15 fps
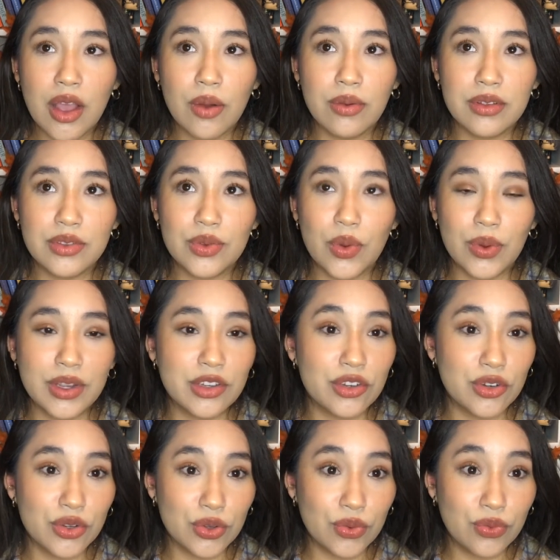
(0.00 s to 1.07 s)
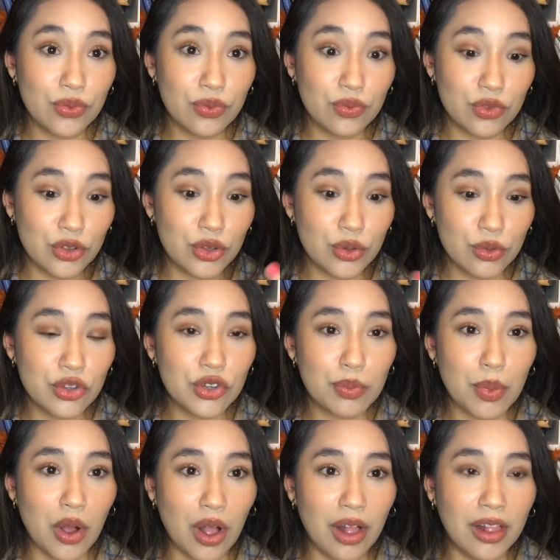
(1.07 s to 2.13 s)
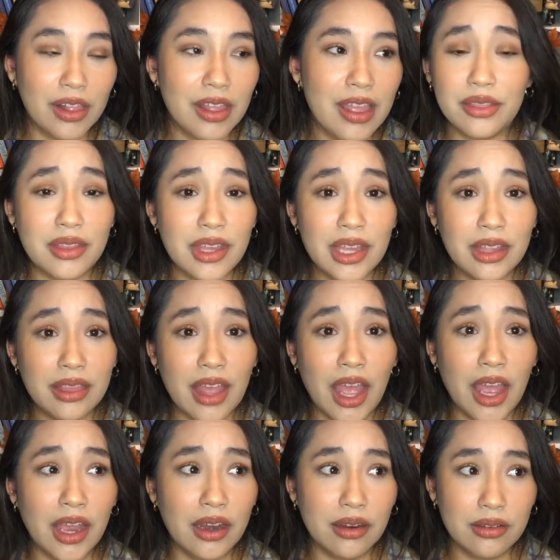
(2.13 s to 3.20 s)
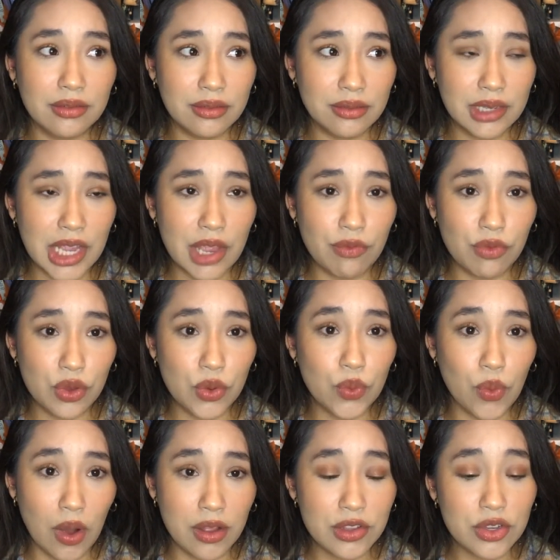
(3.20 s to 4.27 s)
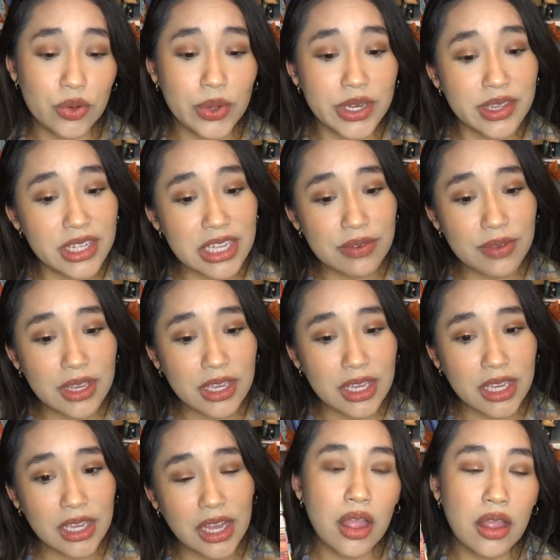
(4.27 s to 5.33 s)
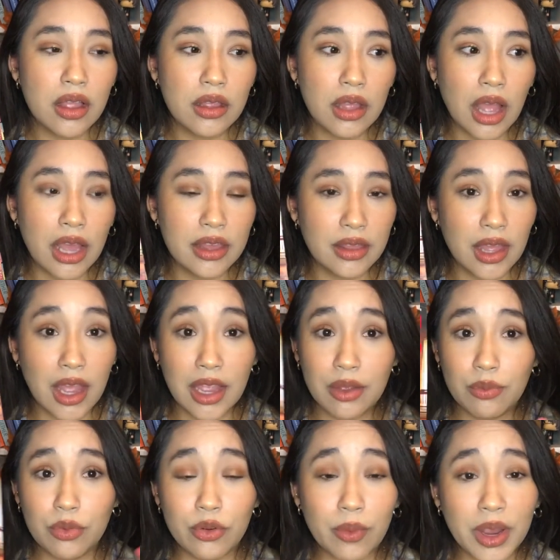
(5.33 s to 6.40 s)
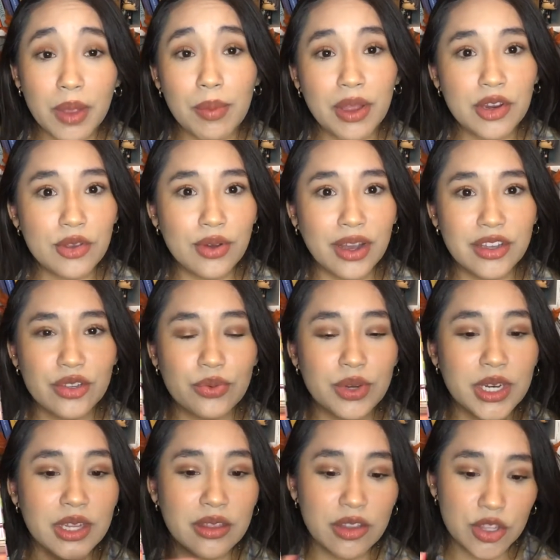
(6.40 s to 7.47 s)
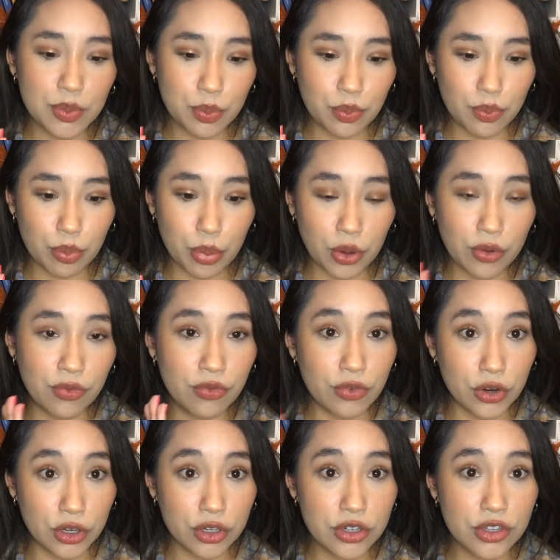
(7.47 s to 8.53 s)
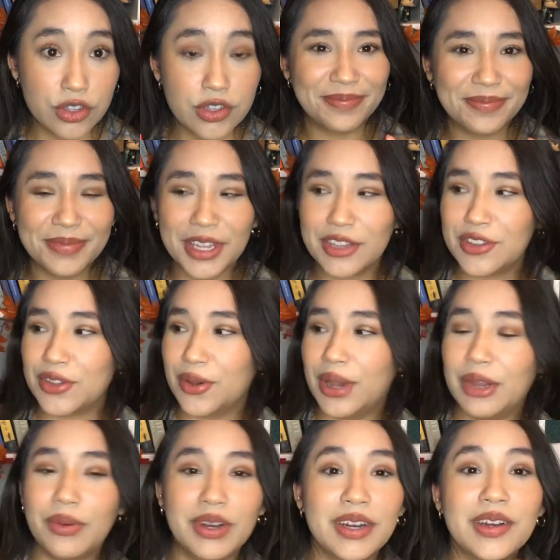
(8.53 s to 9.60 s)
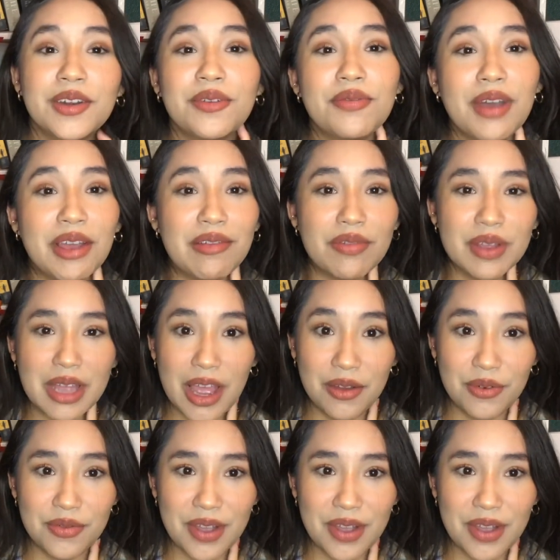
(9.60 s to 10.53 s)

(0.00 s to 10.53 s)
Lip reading: was going to do to Paul. I think that if you want to read Stephen King, I would recommend you guys reading this book first. So I rated it a 5 out of